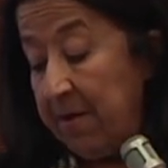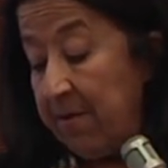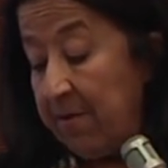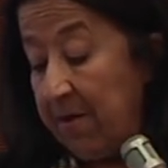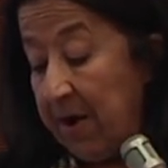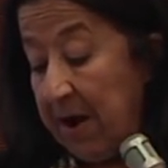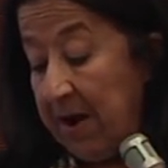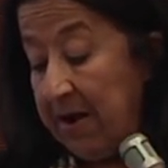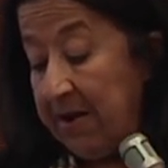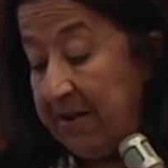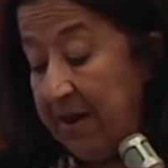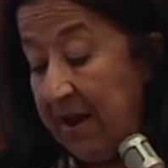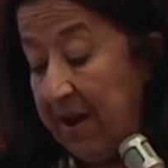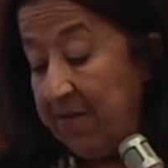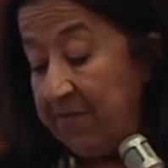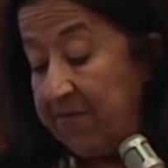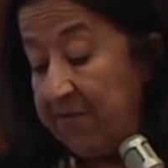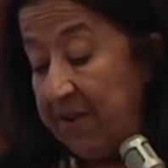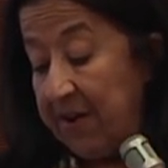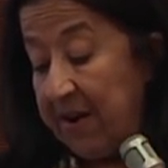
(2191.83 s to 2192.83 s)
right
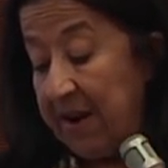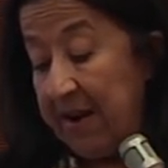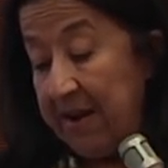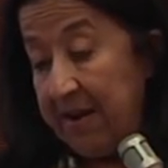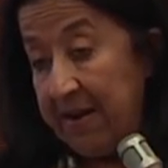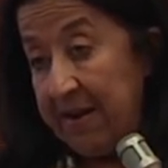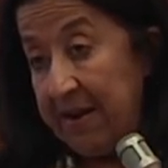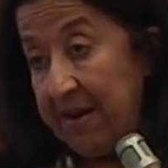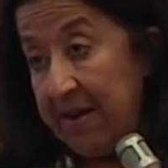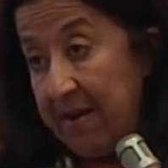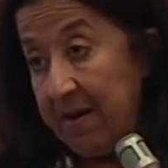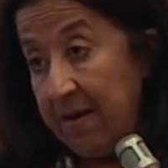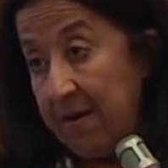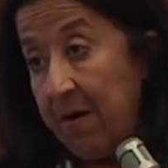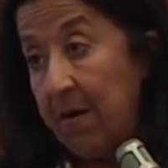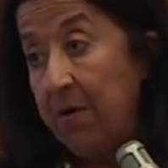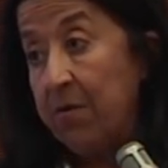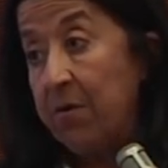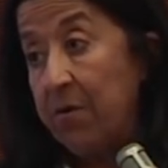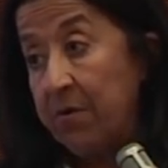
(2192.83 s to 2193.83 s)
after India
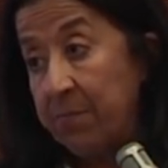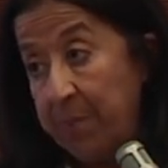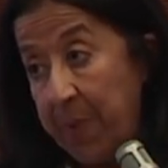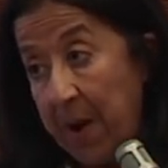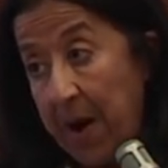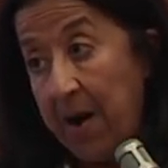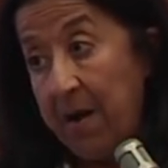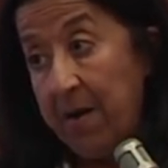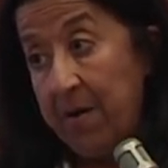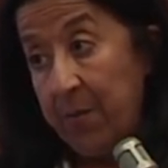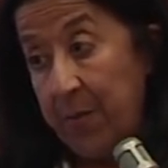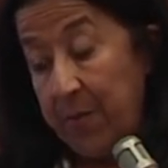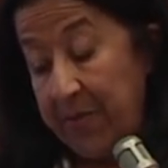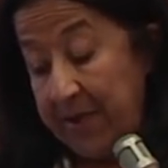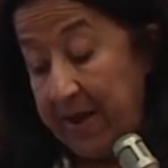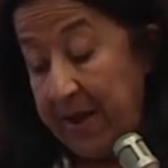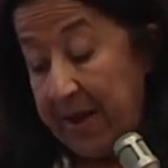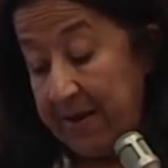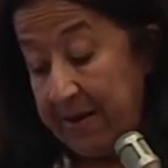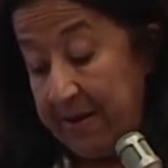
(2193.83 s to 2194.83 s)
and on par
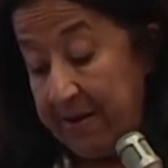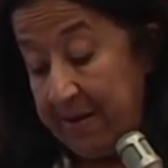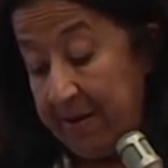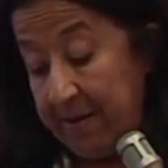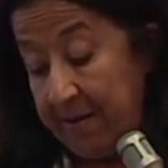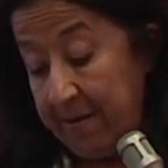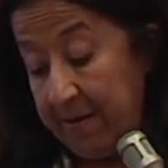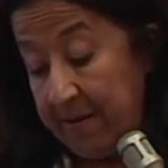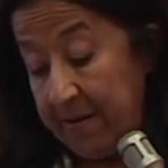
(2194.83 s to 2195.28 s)
with Canada.